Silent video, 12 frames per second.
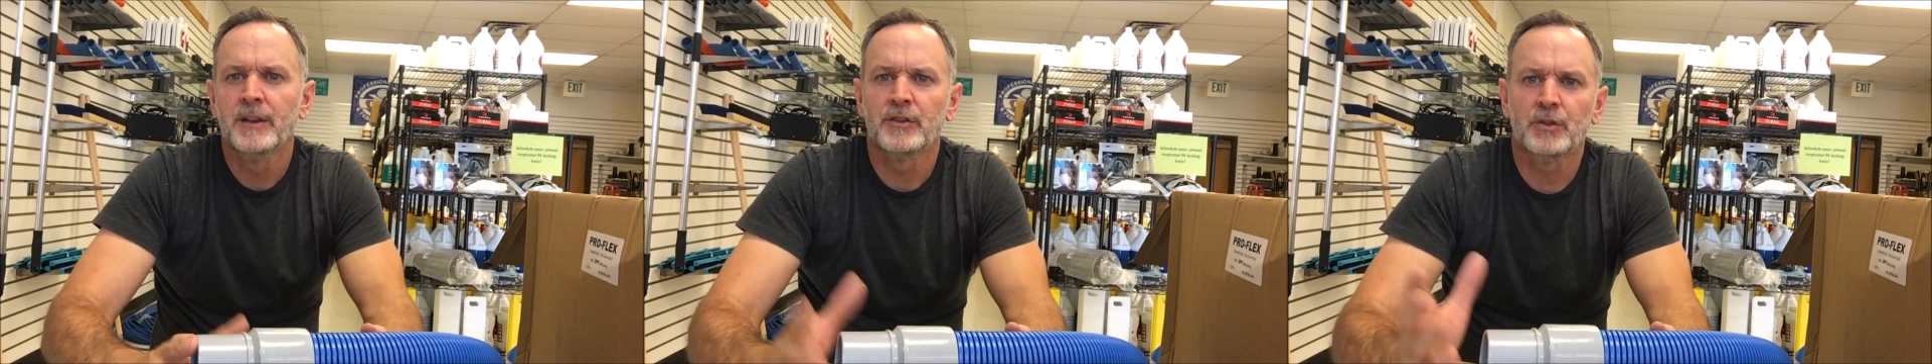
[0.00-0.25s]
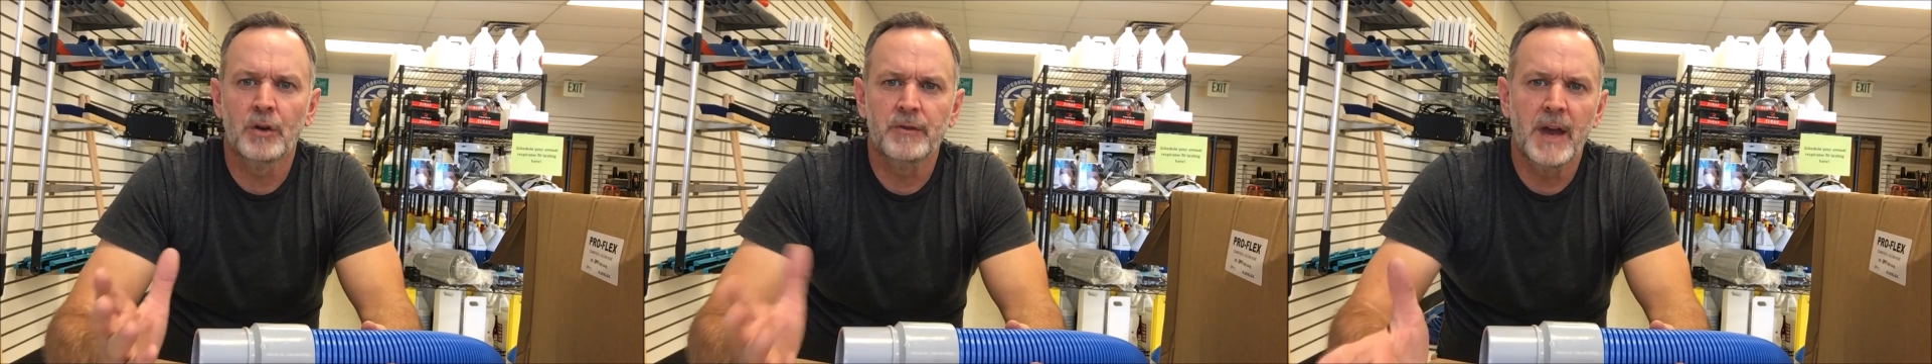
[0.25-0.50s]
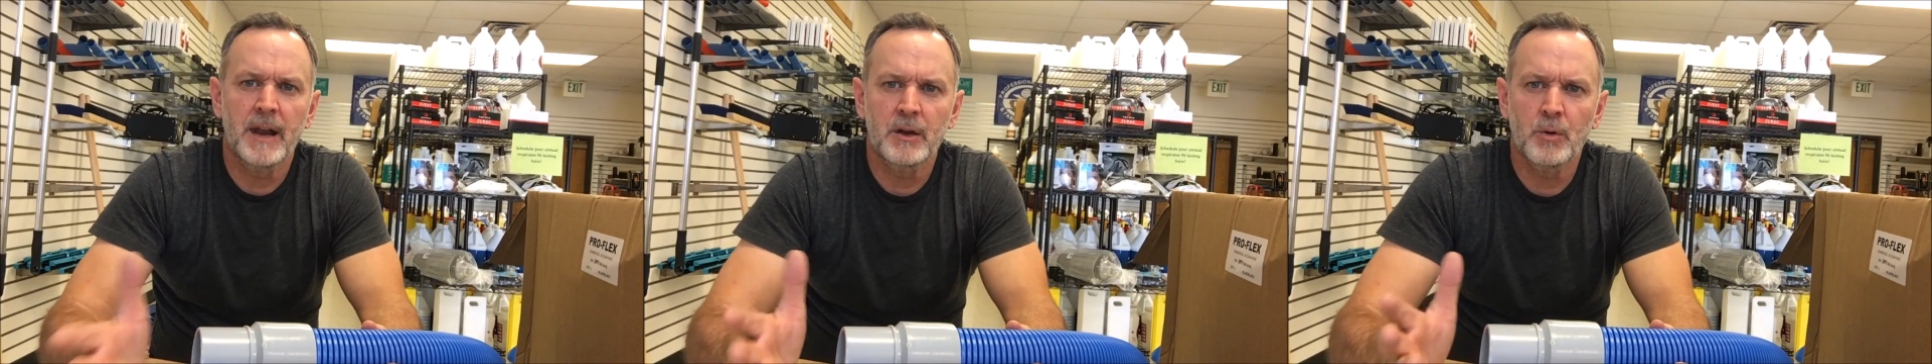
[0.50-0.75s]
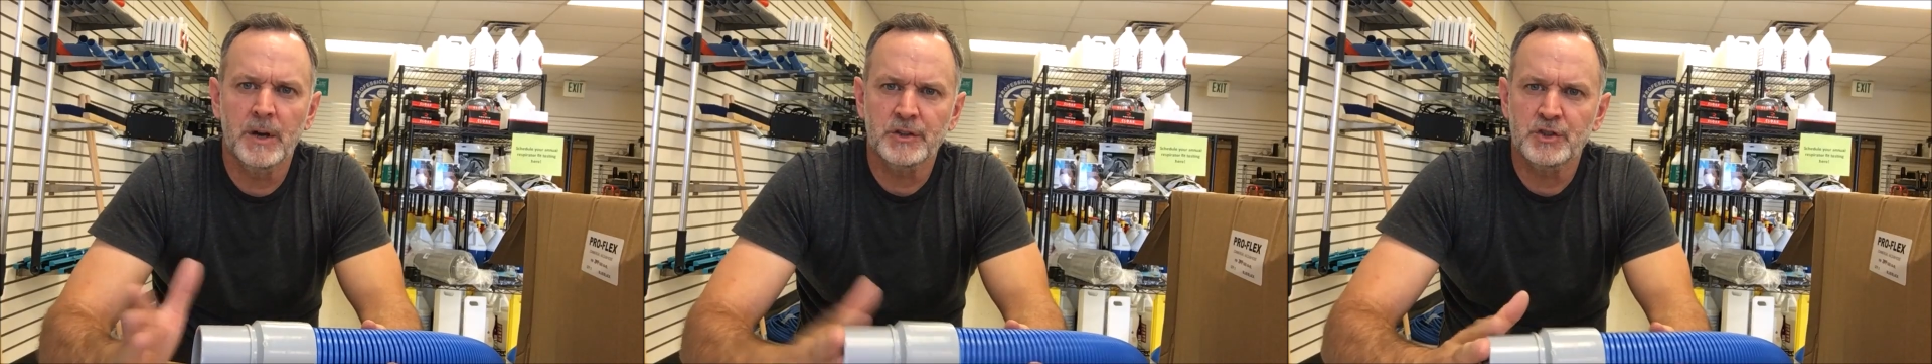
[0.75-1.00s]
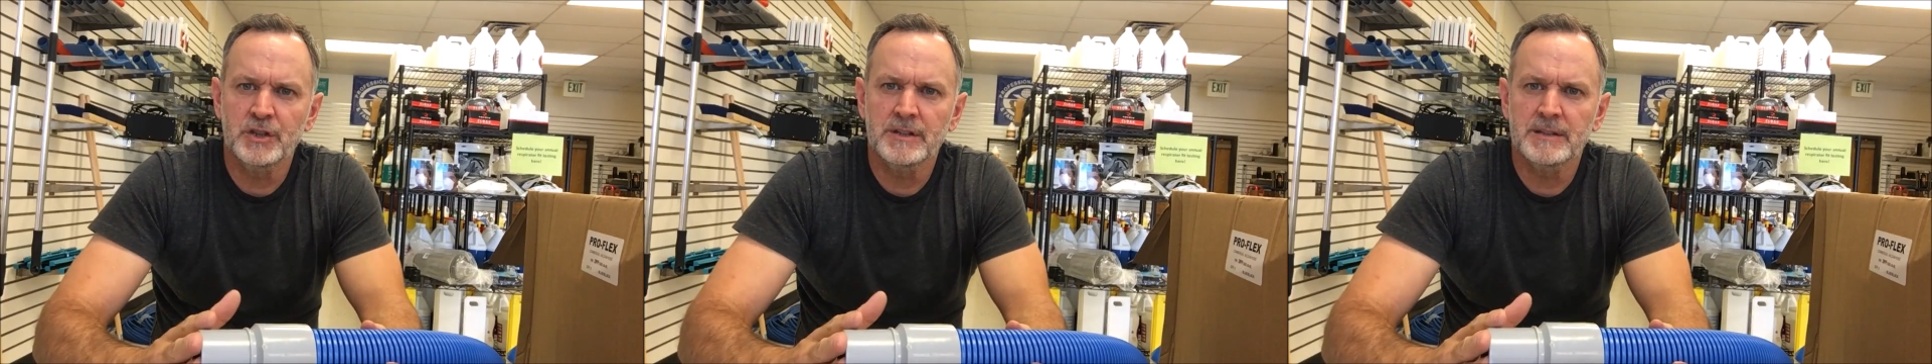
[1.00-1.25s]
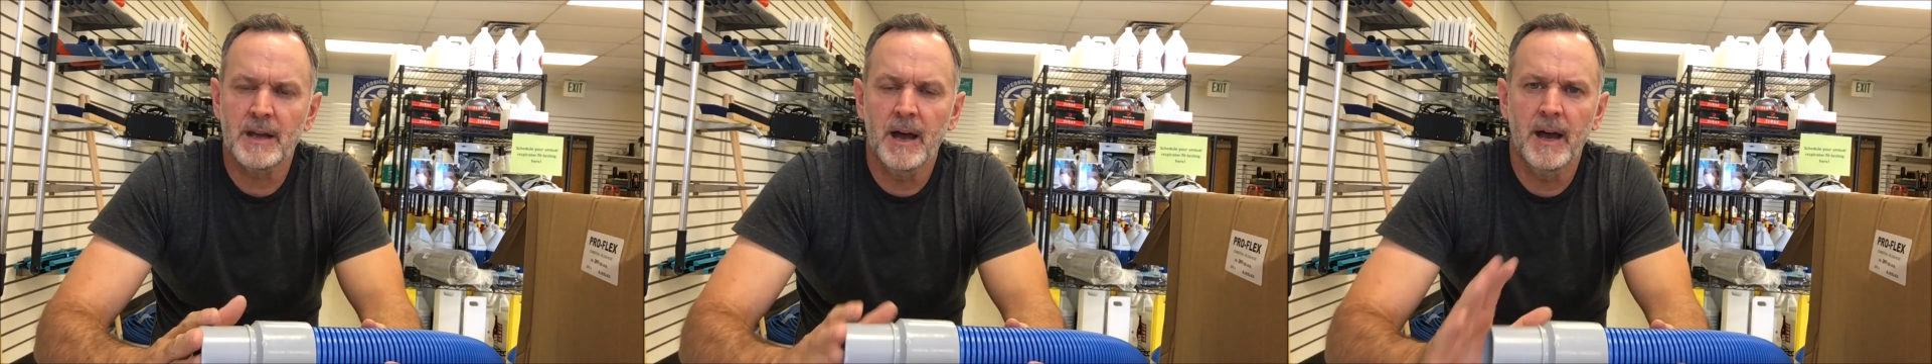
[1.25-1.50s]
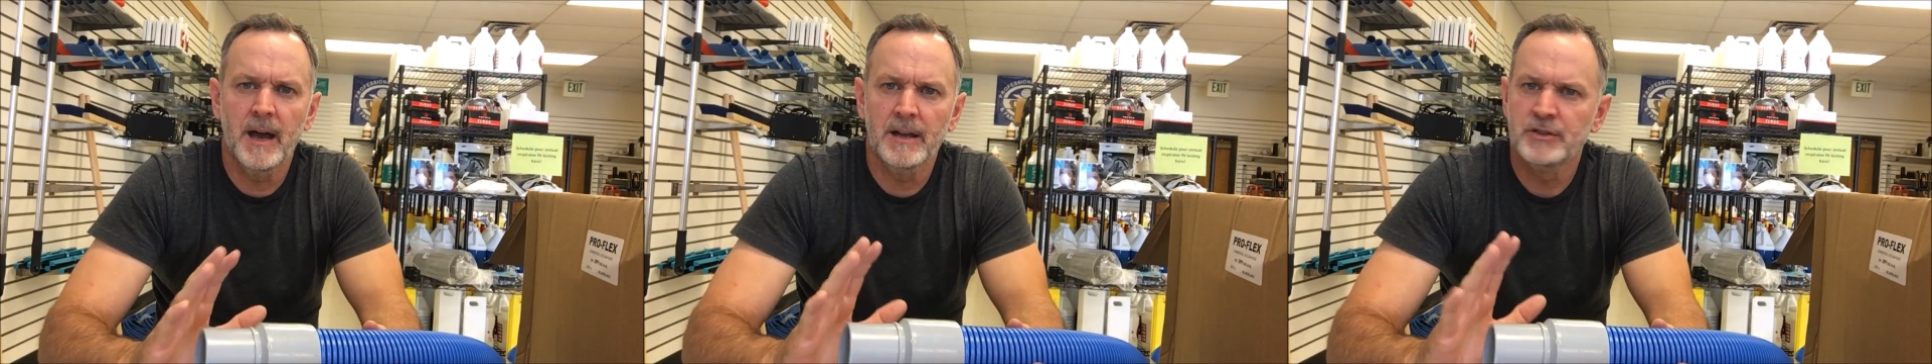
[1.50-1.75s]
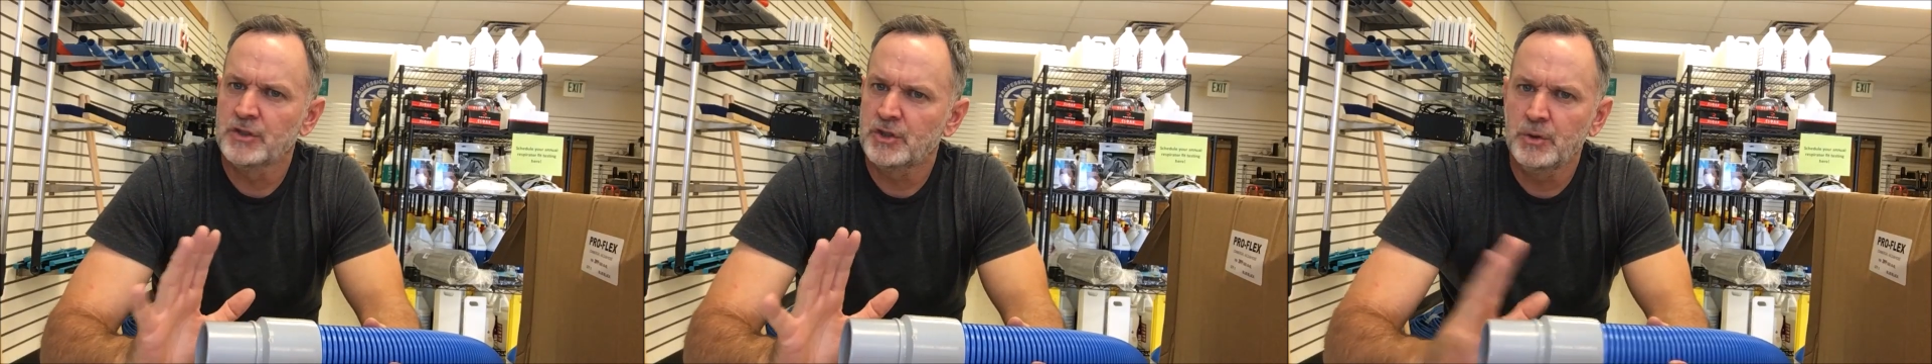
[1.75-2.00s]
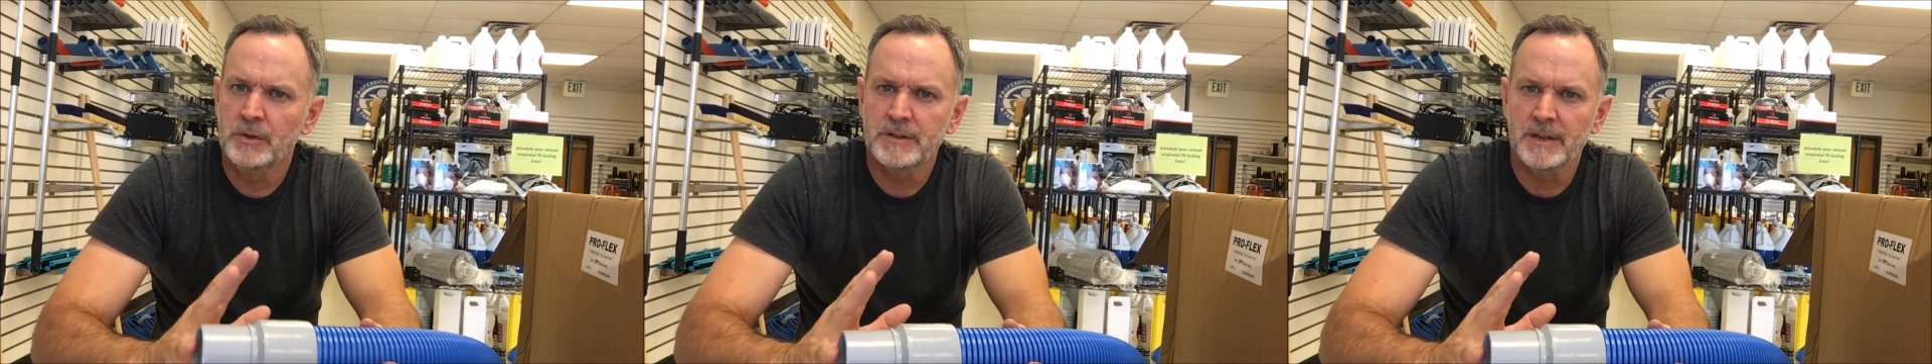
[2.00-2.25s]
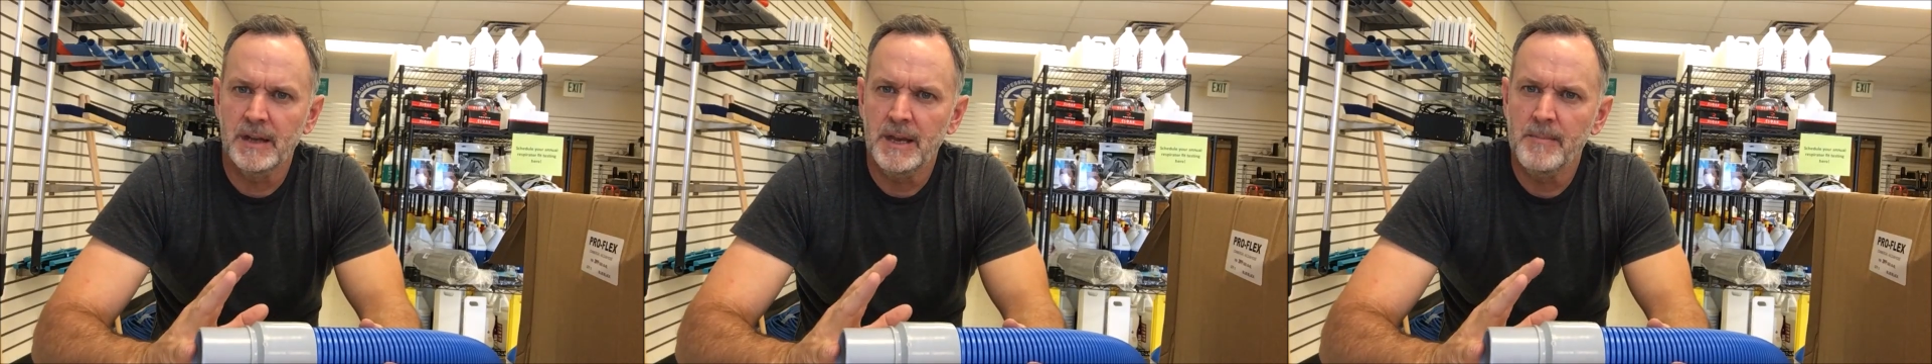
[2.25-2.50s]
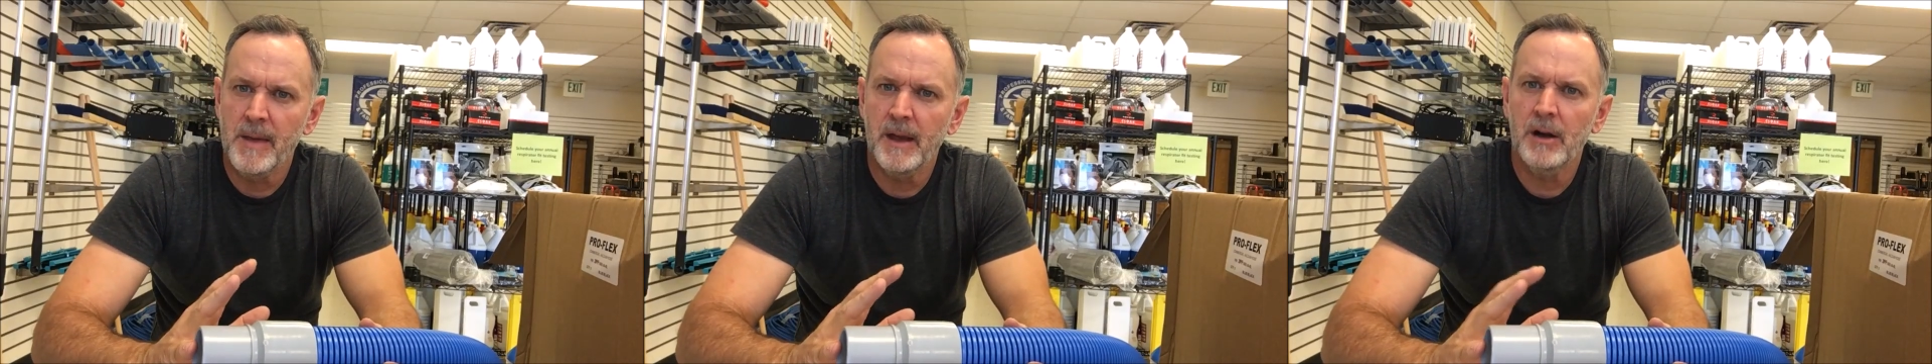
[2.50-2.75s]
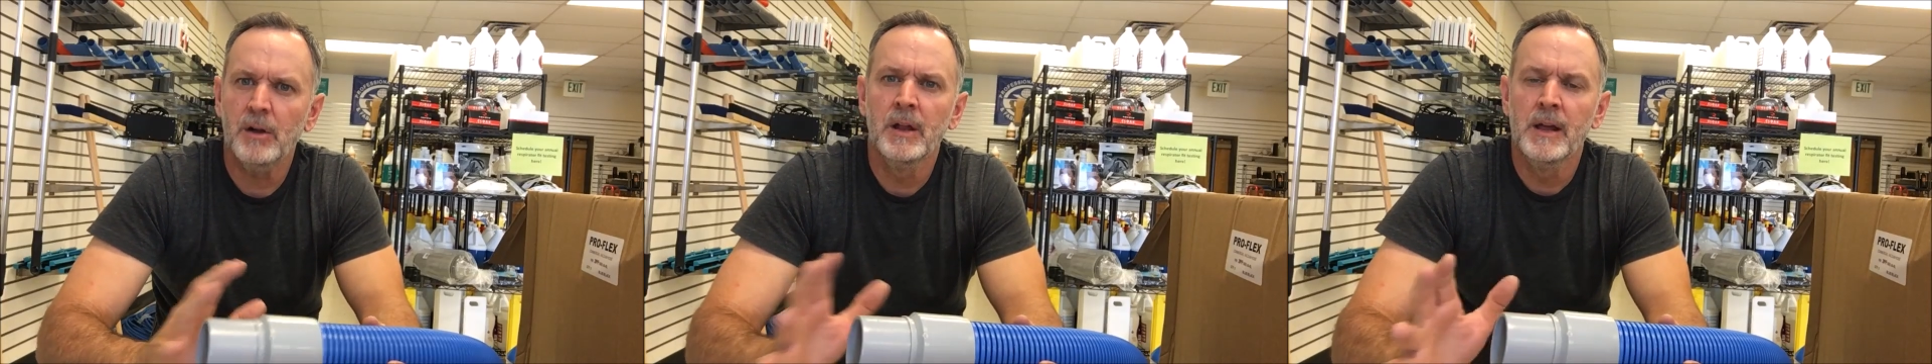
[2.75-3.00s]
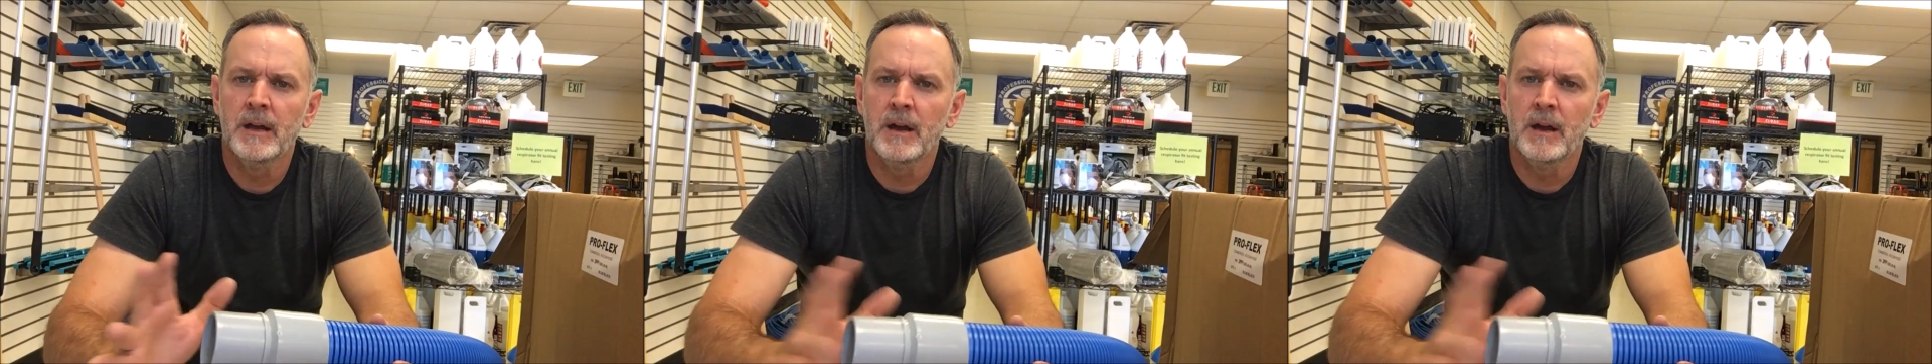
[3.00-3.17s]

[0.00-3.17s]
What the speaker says: So if you got any questions, just shoot us an email